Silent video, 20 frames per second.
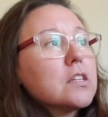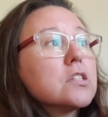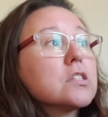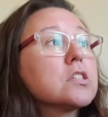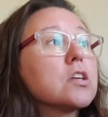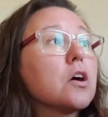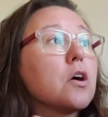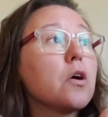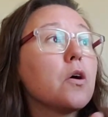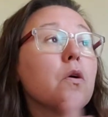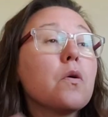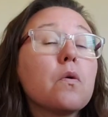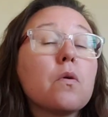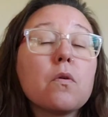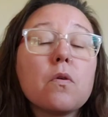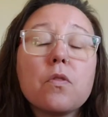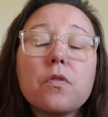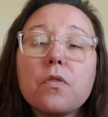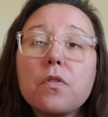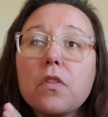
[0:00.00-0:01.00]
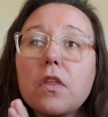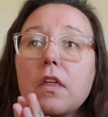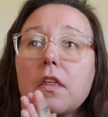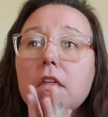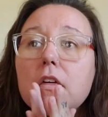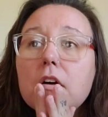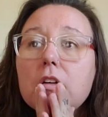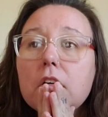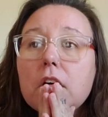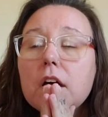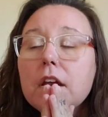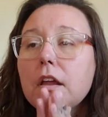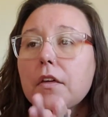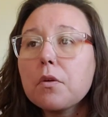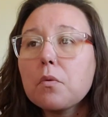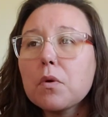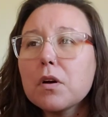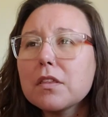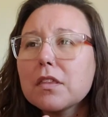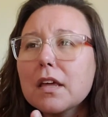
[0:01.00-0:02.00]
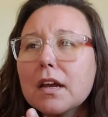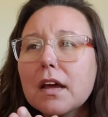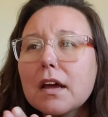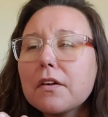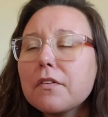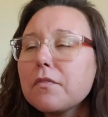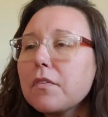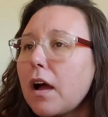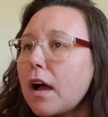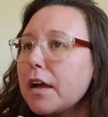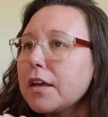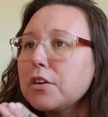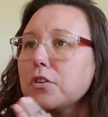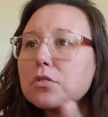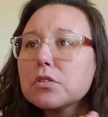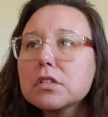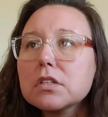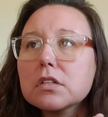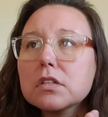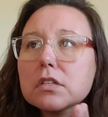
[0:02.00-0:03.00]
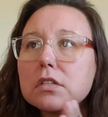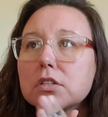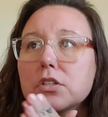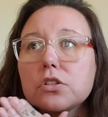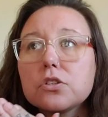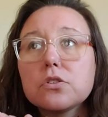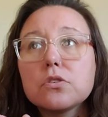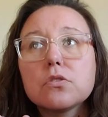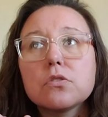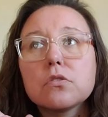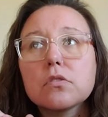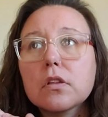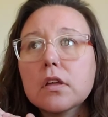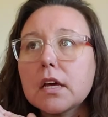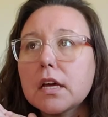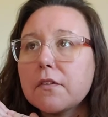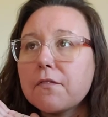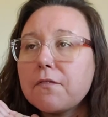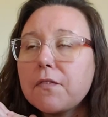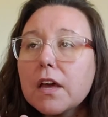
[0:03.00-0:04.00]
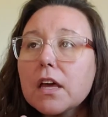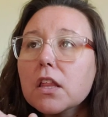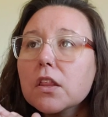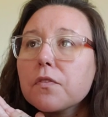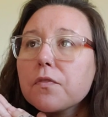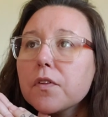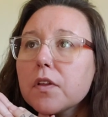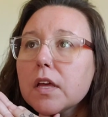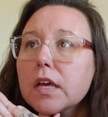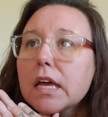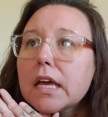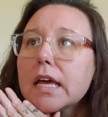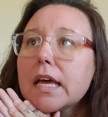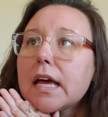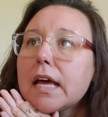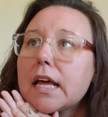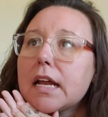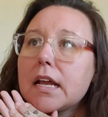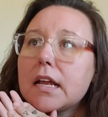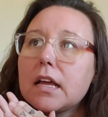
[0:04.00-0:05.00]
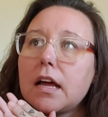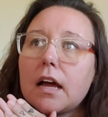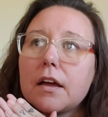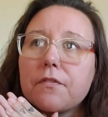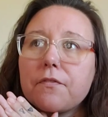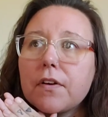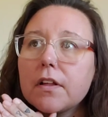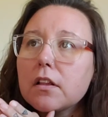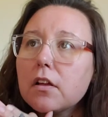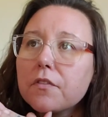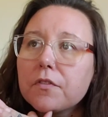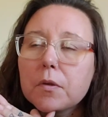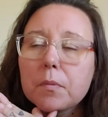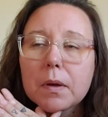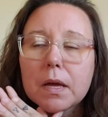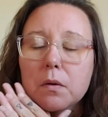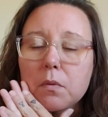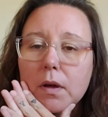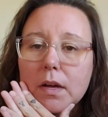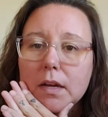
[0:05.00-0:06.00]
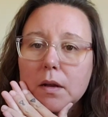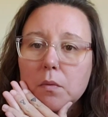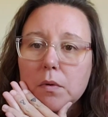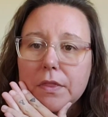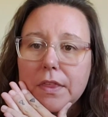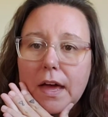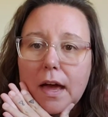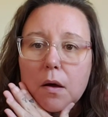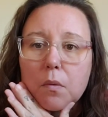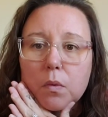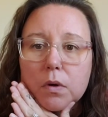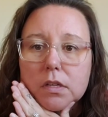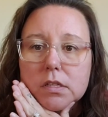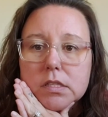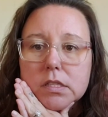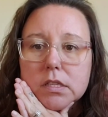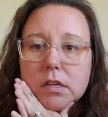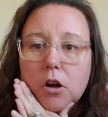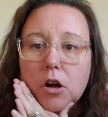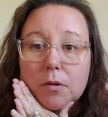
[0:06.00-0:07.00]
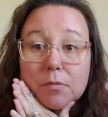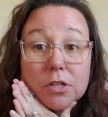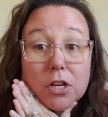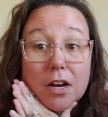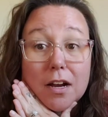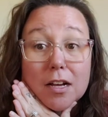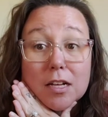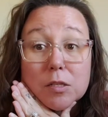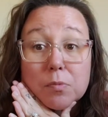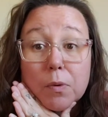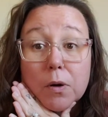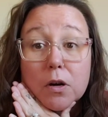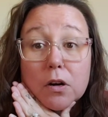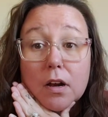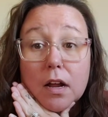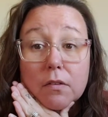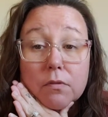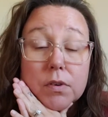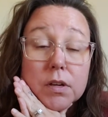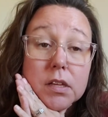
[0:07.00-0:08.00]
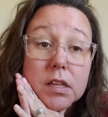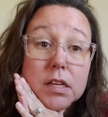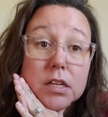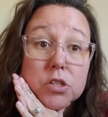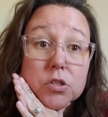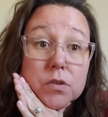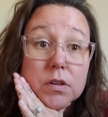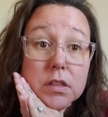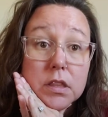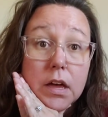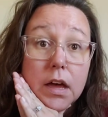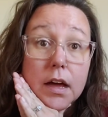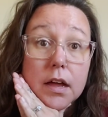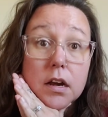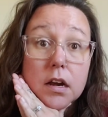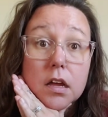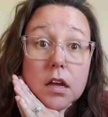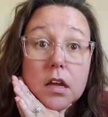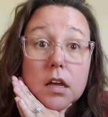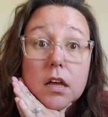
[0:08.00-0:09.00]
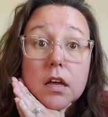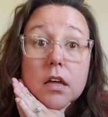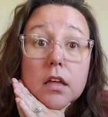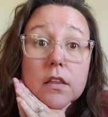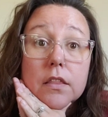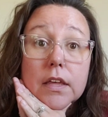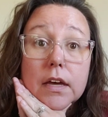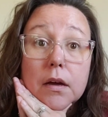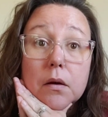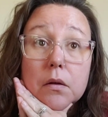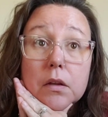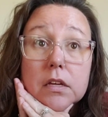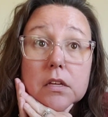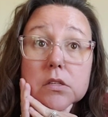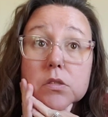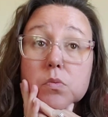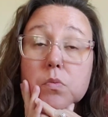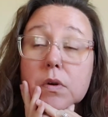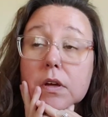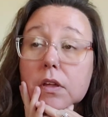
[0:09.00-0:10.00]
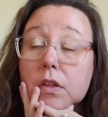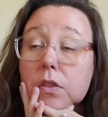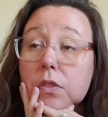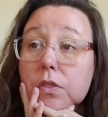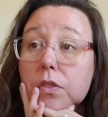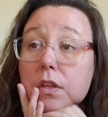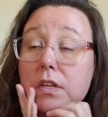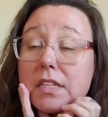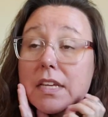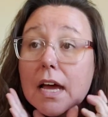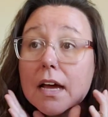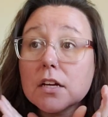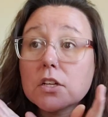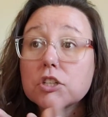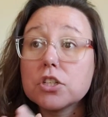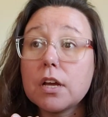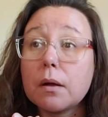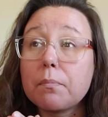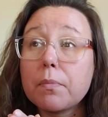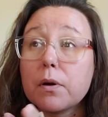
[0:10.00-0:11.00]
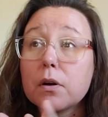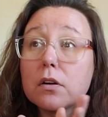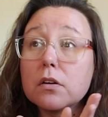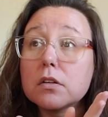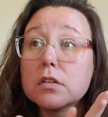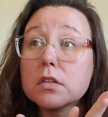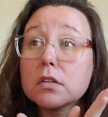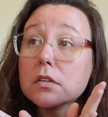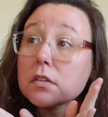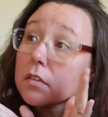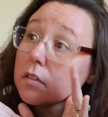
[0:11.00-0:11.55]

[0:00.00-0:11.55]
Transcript: So another one that I, I used to listen to like faithfully and I, I fell off the bandwagon with that was Armchair Expert. I really enjoyed that. That is with Dax Shepard.